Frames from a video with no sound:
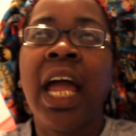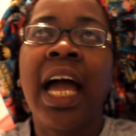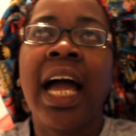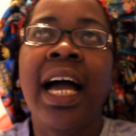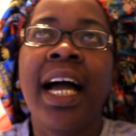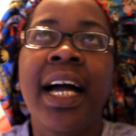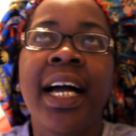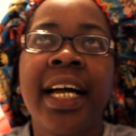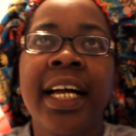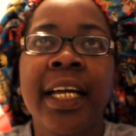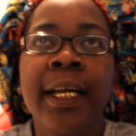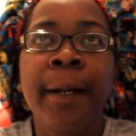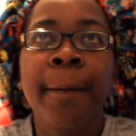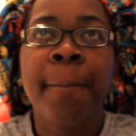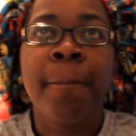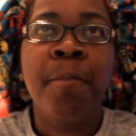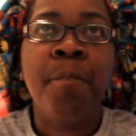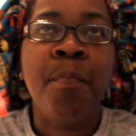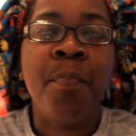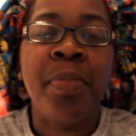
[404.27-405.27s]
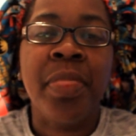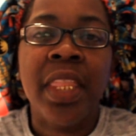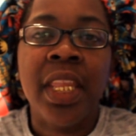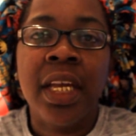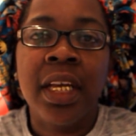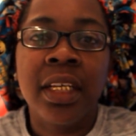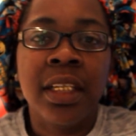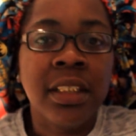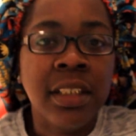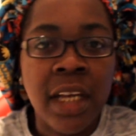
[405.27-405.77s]
at
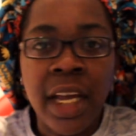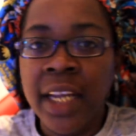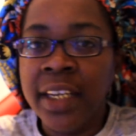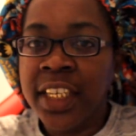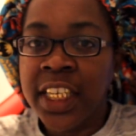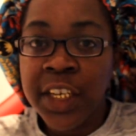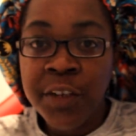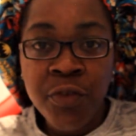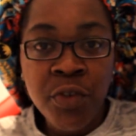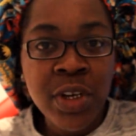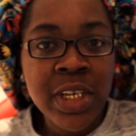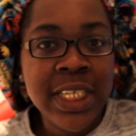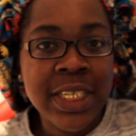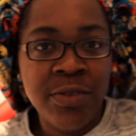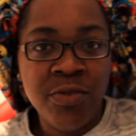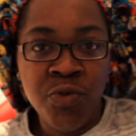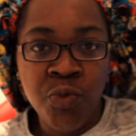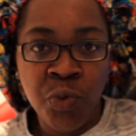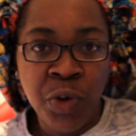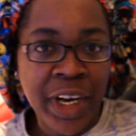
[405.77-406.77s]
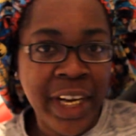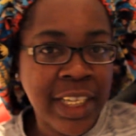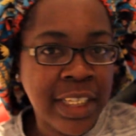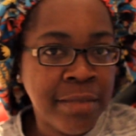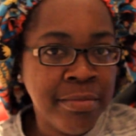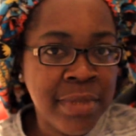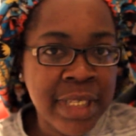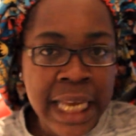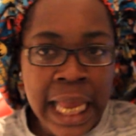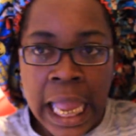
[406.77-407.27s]
different
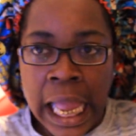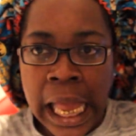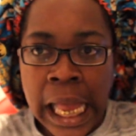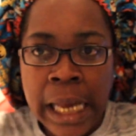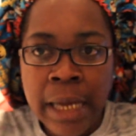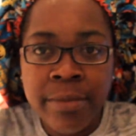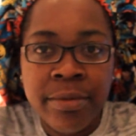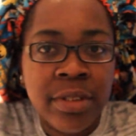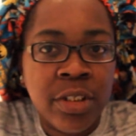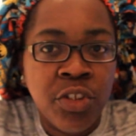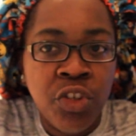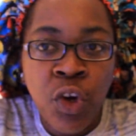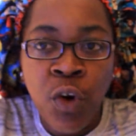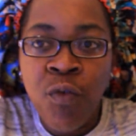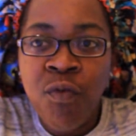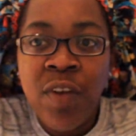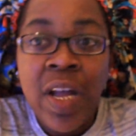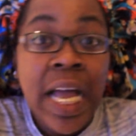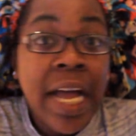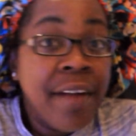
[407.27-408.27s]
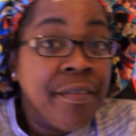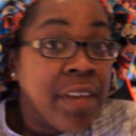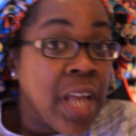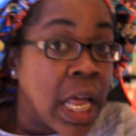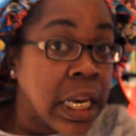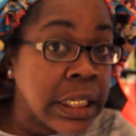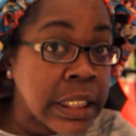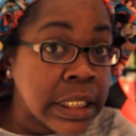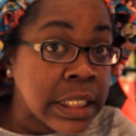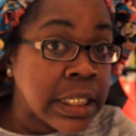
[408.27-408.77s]
random times, you know,
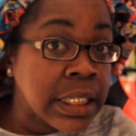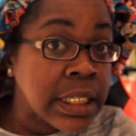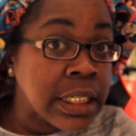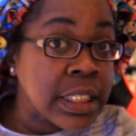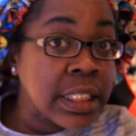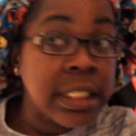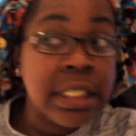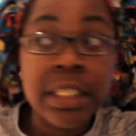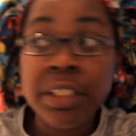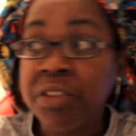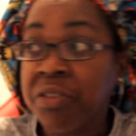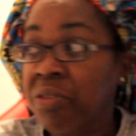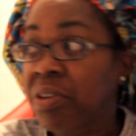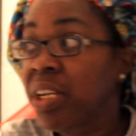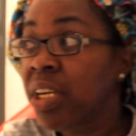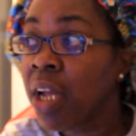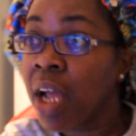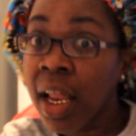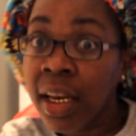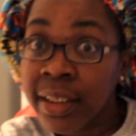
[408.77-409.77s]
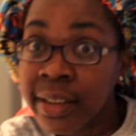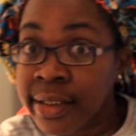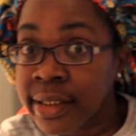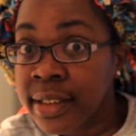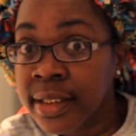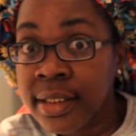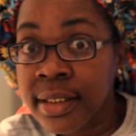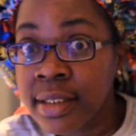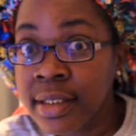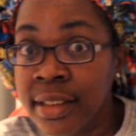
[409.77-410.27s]
$5 here, $3 here,